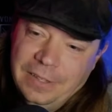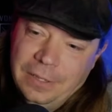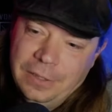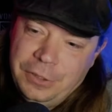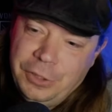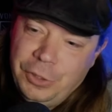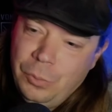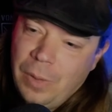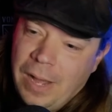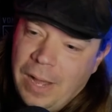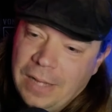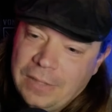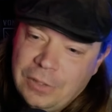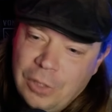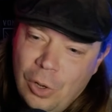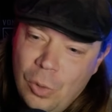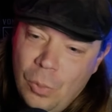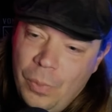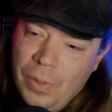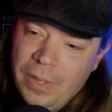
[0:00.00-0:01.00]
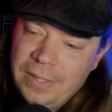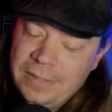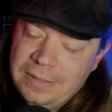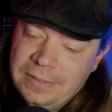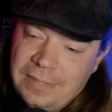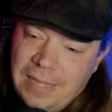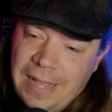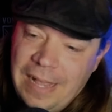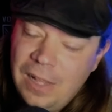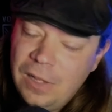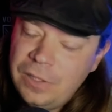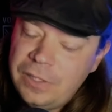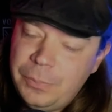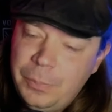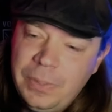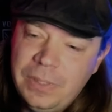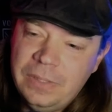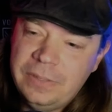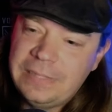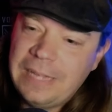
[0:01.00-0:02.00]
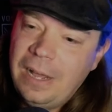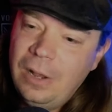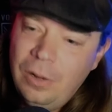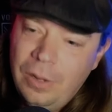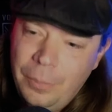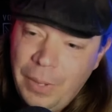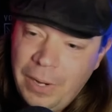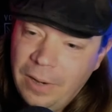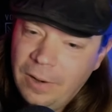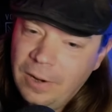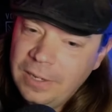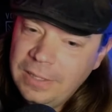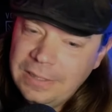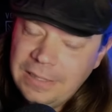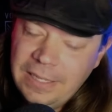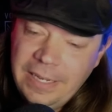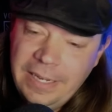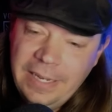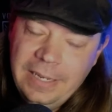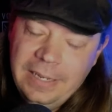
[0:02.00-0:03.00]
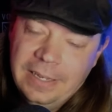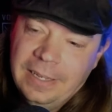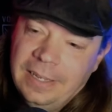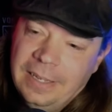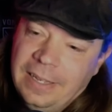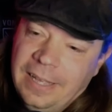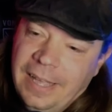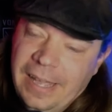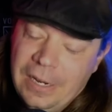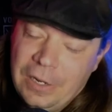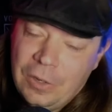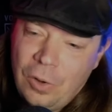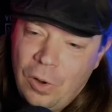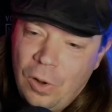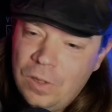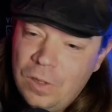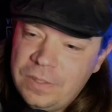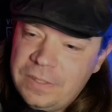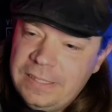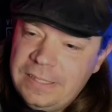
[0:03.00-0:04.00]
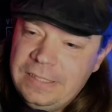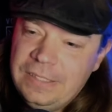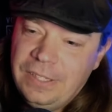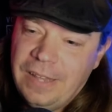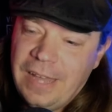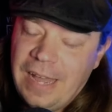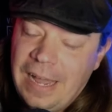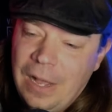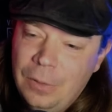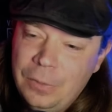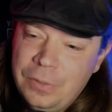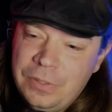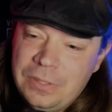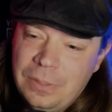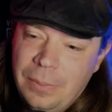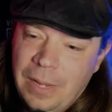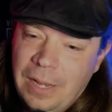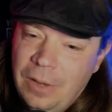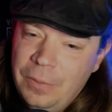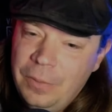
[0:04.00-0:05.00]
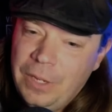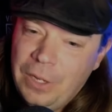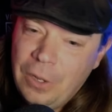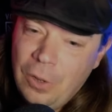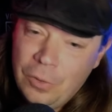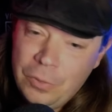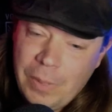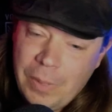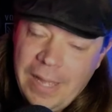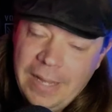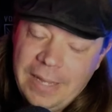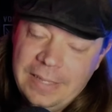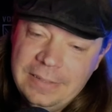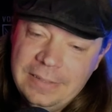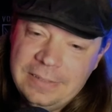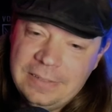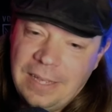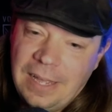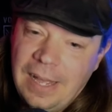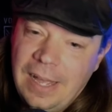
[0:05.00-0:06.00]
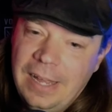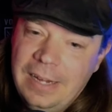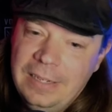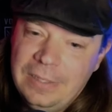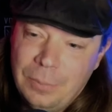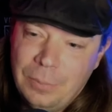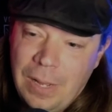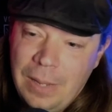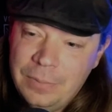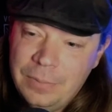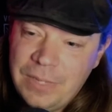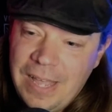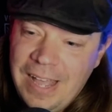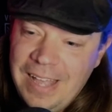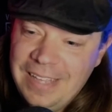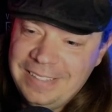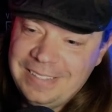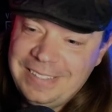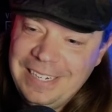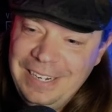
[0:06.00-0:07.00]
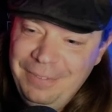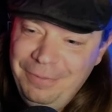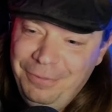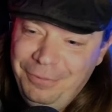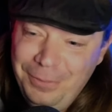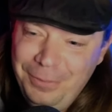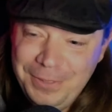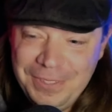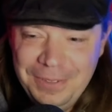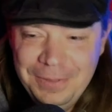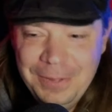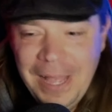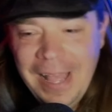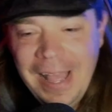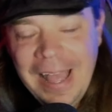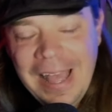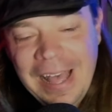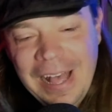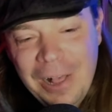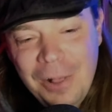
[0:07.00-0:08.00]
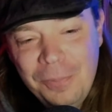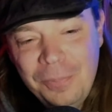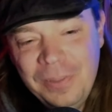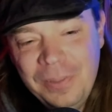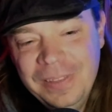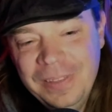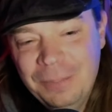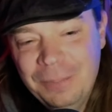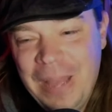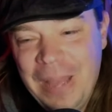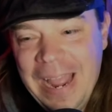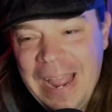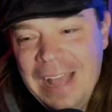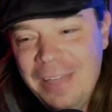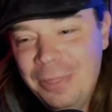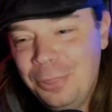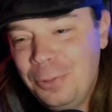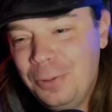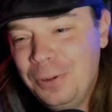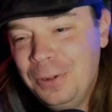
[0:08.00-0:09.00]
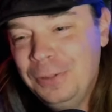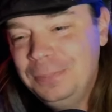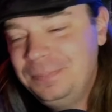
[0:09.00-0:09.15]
shoebox opens. Hell spills out, apparently. It crawls into the house somehow. He goes back inside. His mom's asking for some help in the bathroom.